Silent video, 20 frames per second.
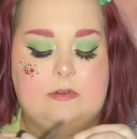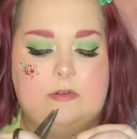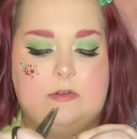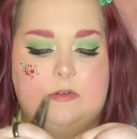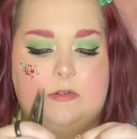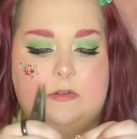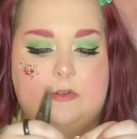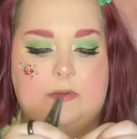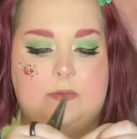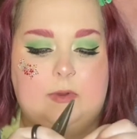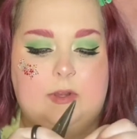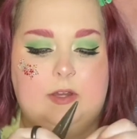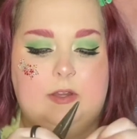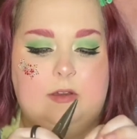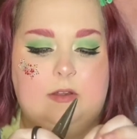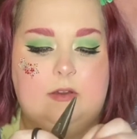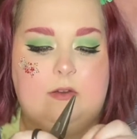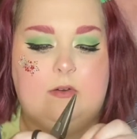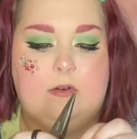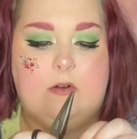and then we're gonna
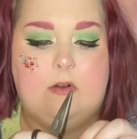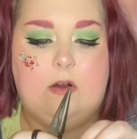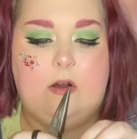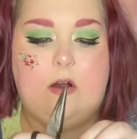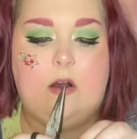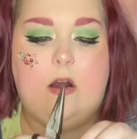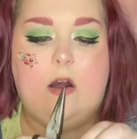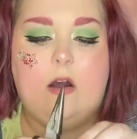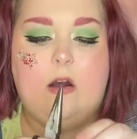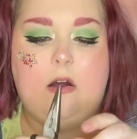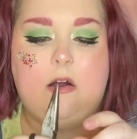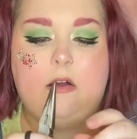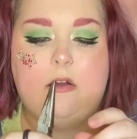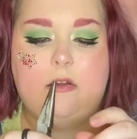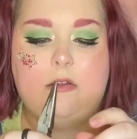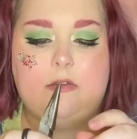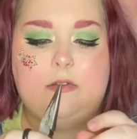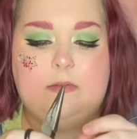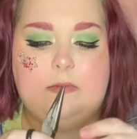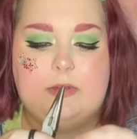go all
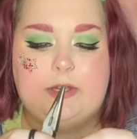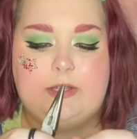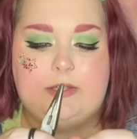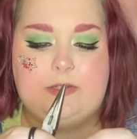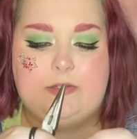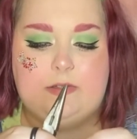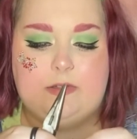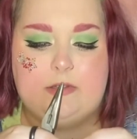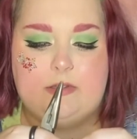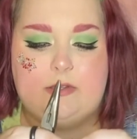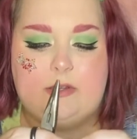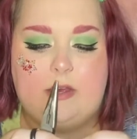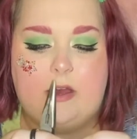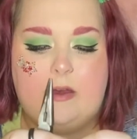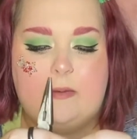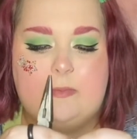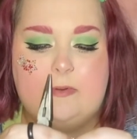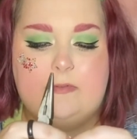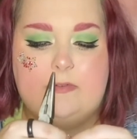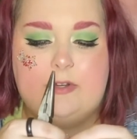the way to the top
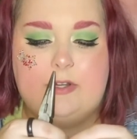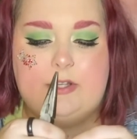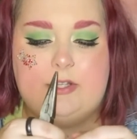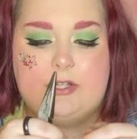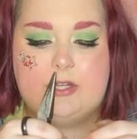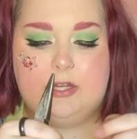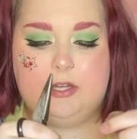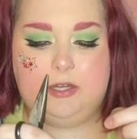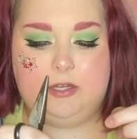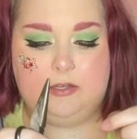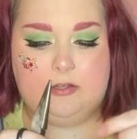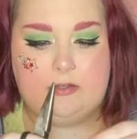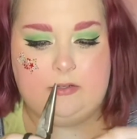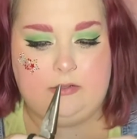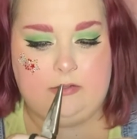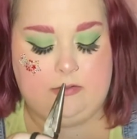of our chain.